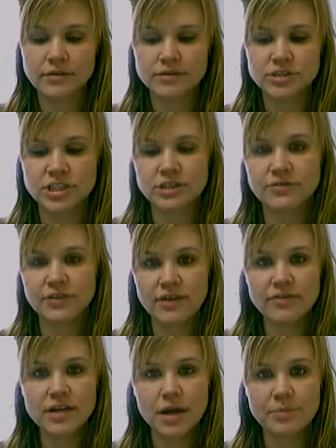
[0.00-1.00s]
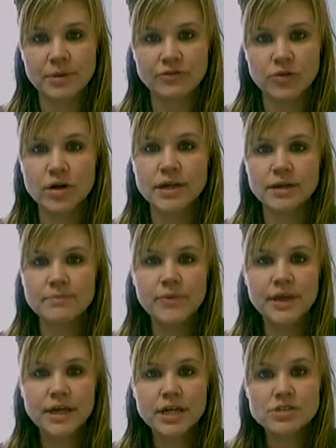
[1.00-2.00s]
Jean Flavin up at Fordham,
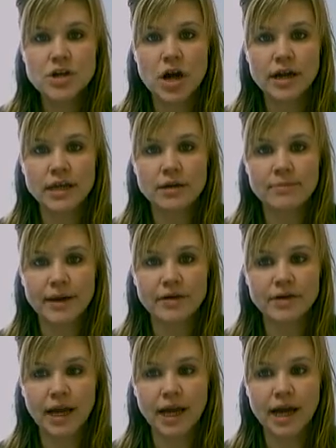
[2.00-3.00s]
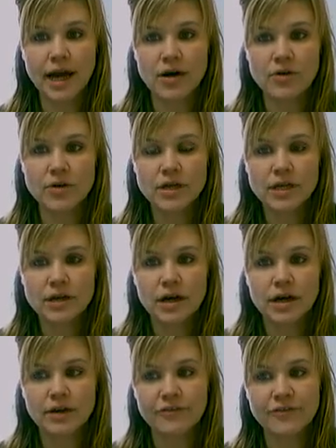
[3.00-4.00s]
talking about how
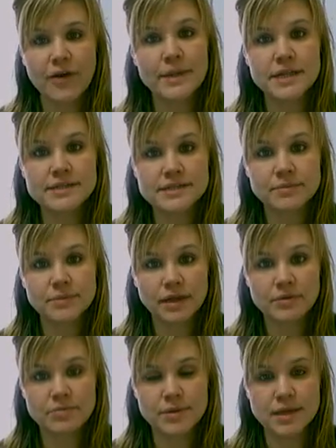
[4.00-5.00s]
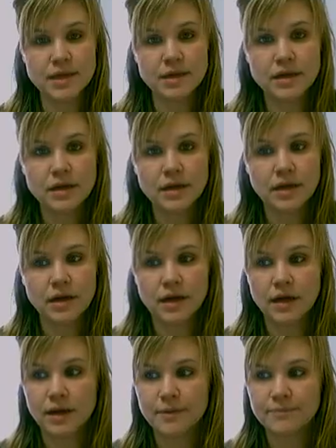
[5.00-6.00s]
feminism can be
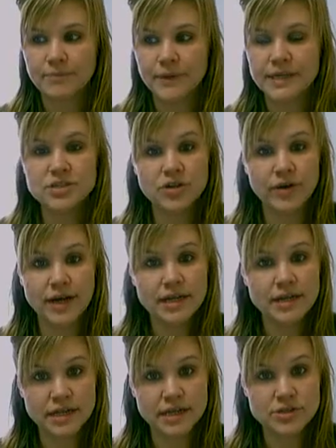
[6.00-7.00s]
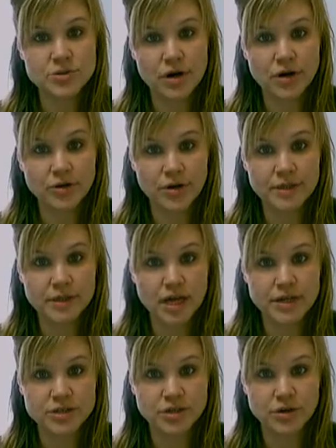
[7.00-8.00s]
integrated into our
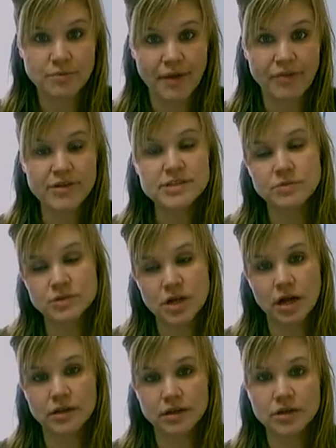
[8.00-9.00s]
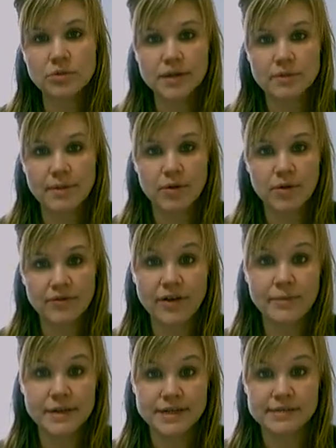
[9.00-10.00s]
criminological methods. And we'll talk a little bit about what
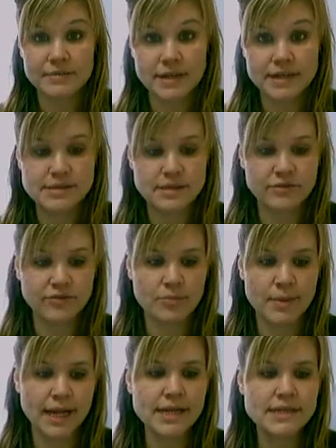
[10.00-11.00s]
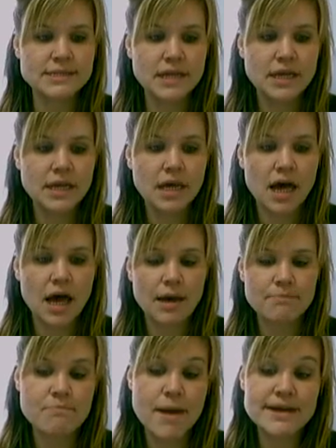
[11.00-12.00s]
feminism is in a few minutes.
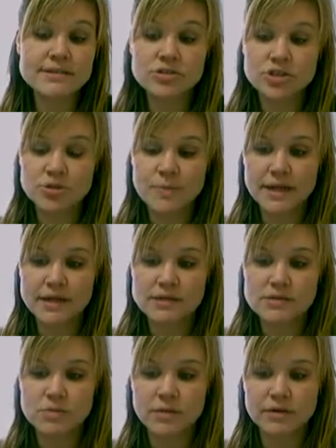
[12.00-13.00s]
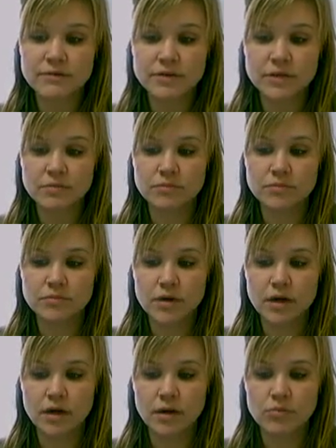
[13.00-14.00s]
Messerschmitt is one of the
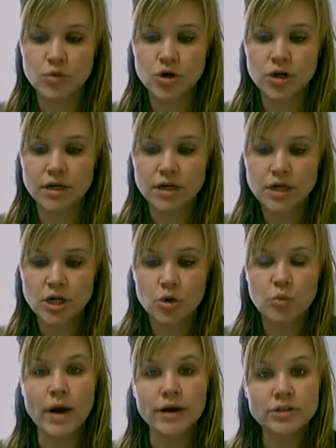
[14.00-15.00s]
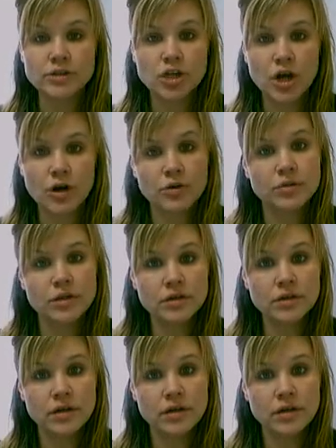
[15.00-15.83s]
more well-known